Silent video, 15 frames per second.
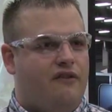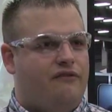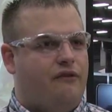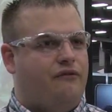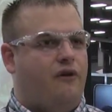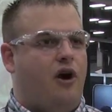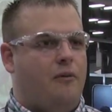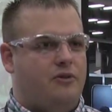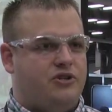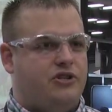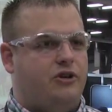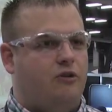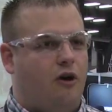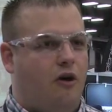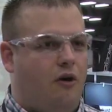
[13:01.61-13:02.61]
for farmers
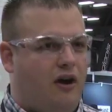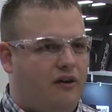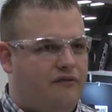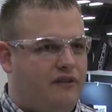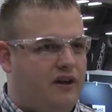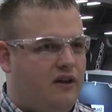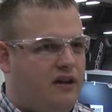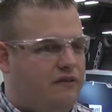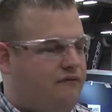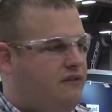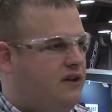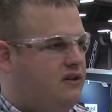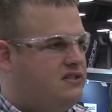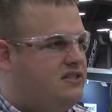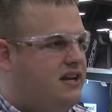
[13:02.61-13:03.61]
to grow in
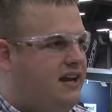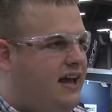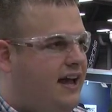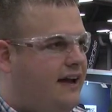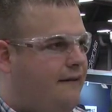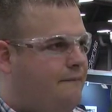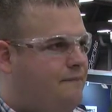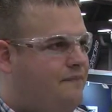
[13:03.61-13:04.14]
fields today.